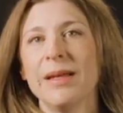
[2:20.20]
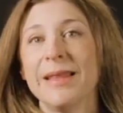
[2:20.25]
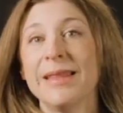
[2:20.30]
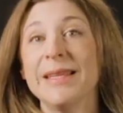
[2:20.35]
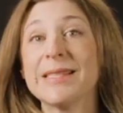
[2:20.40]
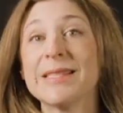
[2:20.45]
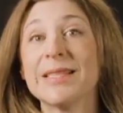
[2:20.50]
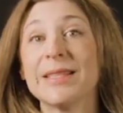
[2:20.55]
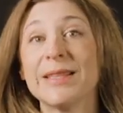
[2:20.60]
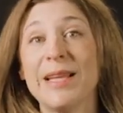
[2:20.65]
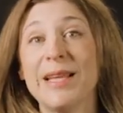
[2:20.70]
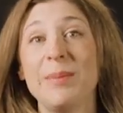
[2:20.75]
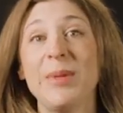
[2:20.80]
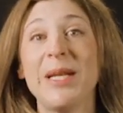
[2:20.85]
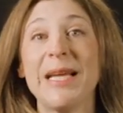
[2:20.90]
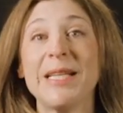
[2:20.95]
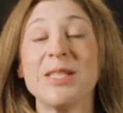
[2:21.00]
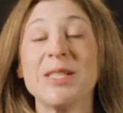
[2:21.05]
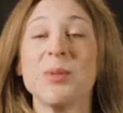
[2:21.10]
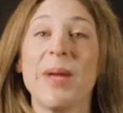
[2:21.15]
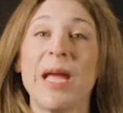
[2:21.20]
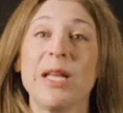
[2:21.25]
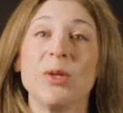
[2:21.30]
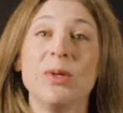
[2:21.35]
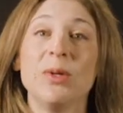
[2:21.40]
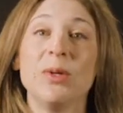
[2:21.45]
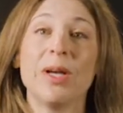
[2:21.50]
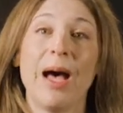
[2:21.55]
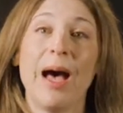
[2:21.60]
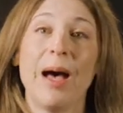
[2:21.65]
This eliminates
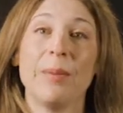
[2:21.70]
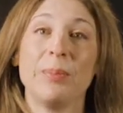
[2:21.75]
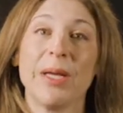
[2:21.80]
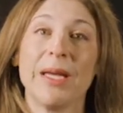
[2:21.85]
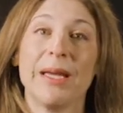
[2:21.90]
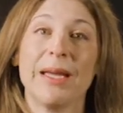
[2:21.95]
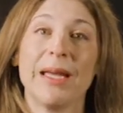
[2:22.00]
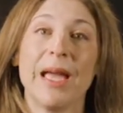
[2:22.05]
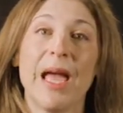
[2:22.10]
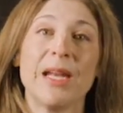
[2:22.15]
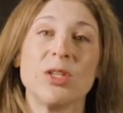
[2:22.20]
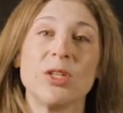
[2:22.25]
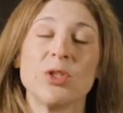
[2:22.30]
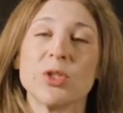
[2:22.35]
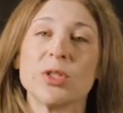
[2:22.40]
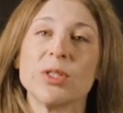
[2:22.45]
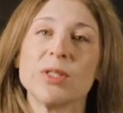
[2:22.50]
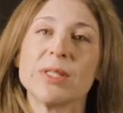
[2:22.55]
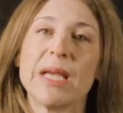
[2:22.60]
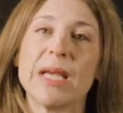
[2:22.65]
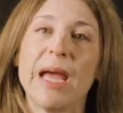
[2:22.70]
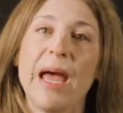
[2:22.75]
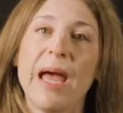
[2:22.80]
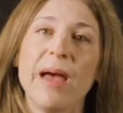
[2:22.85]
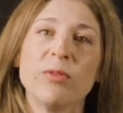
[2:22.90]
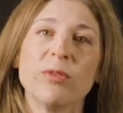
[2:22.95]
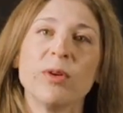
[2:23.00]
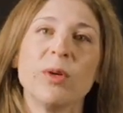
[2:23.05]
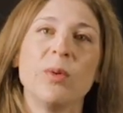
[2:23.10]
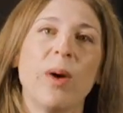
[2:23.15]
manual copying and ensures
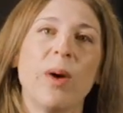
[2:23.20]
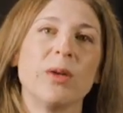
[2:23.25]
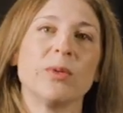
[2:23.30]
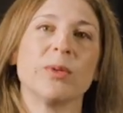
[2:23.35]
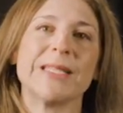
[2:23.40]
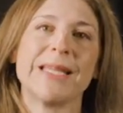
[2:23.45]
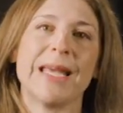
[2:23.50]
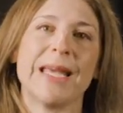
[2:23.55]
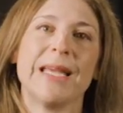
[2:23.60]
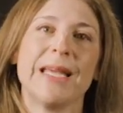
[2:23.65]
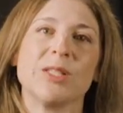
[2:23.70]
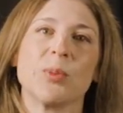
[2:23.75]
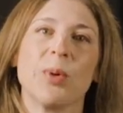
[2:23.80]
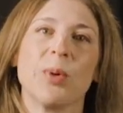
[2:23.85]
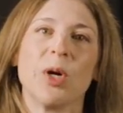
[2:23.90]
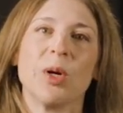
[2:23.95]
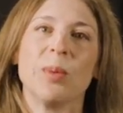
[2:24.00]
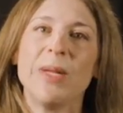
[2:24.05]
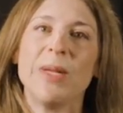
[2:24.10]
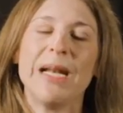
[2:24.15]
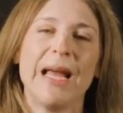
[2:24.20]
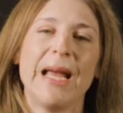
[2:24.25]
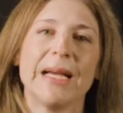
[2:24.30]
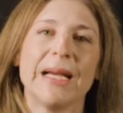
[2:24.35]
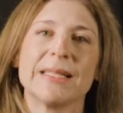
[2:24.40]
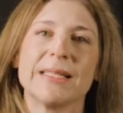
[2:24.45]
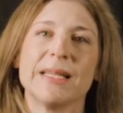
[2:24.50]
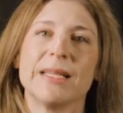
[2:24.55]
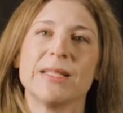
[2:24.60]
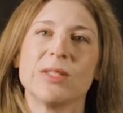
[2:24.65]
everyone retains permanent
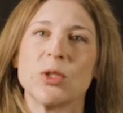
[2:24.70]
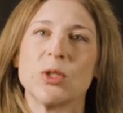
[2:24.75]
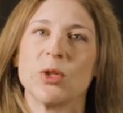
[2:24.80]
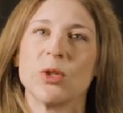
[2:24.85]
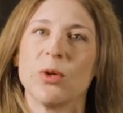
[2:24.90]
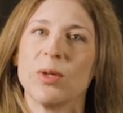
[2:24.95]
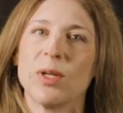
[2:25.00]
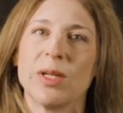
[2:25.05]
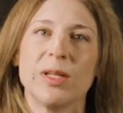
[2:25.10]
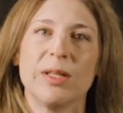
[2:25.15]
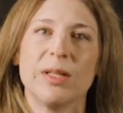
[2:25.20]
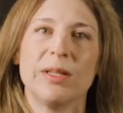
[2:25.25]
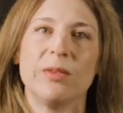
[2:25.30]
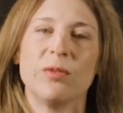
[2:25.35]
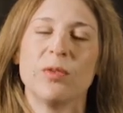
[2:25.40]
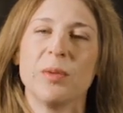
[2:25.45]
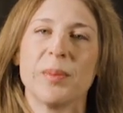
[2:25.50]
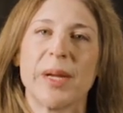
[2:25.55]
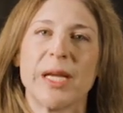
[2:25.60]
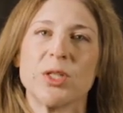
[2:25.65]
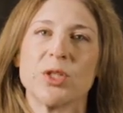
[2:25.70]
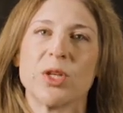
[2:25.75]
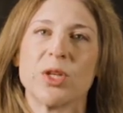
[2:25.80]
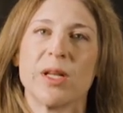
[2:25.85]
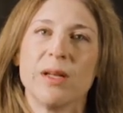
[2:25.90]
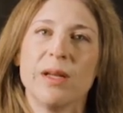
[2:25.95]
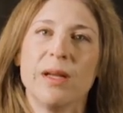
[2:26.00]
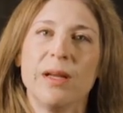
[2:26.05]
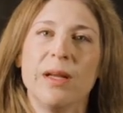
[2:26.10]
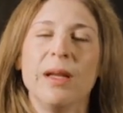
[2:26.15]
access to critical
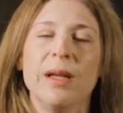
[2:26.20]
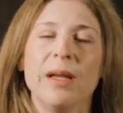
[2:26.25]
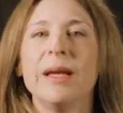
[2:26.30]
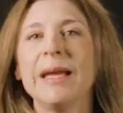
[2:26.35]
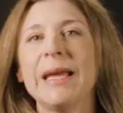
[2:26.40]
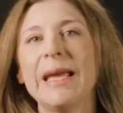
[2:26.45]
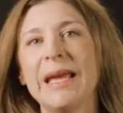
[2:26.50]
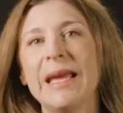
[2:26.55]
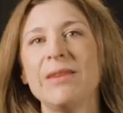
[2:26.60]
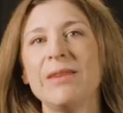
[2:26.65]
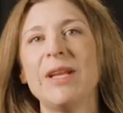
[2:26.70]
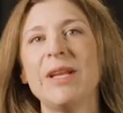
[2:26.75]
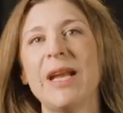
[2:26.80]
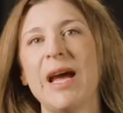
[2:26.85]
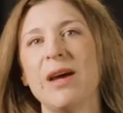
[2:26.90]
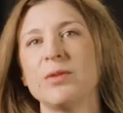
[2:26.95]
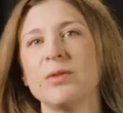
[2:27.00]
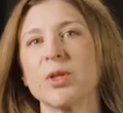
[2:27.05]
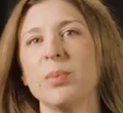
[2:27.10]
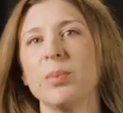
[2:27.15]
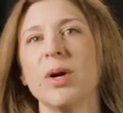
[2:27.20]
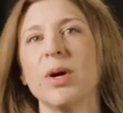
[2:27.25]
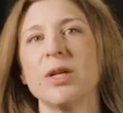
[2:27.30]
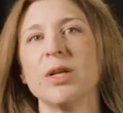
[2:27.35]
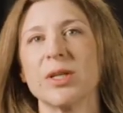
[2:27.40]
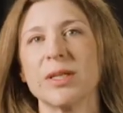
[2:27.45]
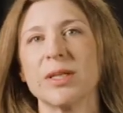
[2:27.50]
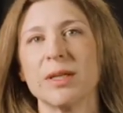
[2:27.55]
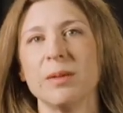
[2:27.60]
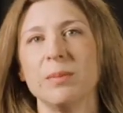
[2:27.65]
information even after
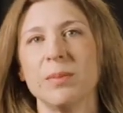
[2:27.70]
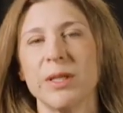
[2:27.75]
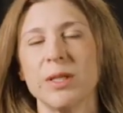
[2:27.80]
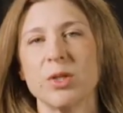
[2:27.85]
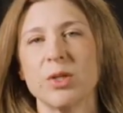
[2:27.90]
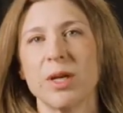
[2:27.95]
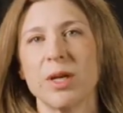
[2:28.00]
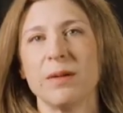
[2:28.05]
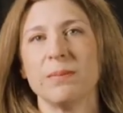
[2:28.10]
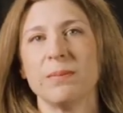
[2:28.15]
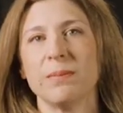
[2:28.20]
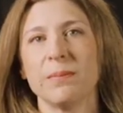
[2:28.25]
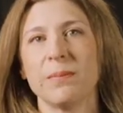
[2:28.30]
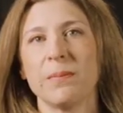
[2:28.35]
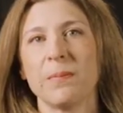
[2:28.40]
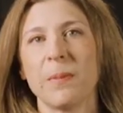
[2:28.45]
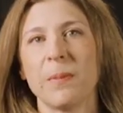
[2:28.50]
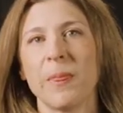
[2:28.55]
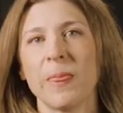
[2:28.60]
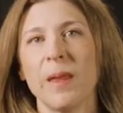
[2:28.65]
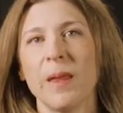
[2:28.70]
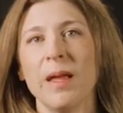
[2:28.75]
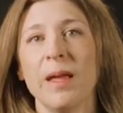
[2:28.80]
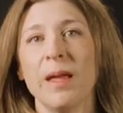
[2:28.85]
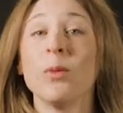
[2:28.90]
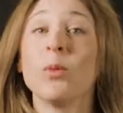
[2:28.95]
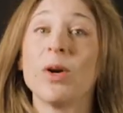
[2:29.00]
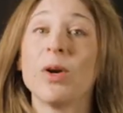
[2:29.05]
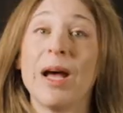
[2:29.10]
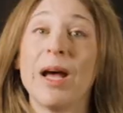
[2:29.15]
project completion.
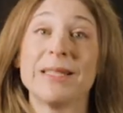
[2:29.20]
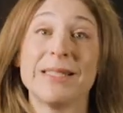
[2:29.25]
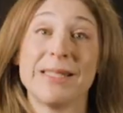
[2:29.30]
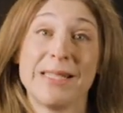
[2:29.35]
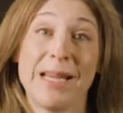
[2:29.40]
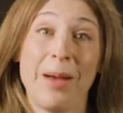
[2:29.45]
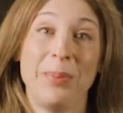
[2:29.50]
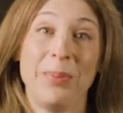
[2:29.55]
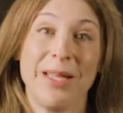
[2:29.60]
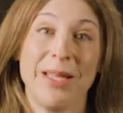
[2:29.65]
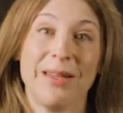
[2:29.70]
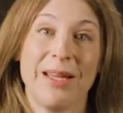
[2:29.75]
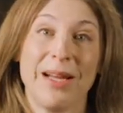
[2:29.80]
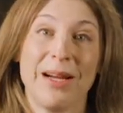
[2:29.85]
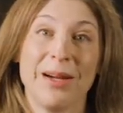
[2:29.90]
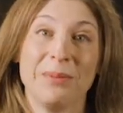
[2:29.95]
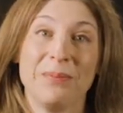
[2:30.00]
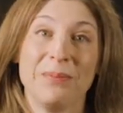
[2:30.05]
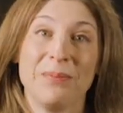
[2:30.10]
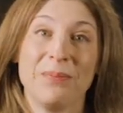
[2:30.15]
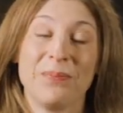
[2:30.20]
We're not stopping there.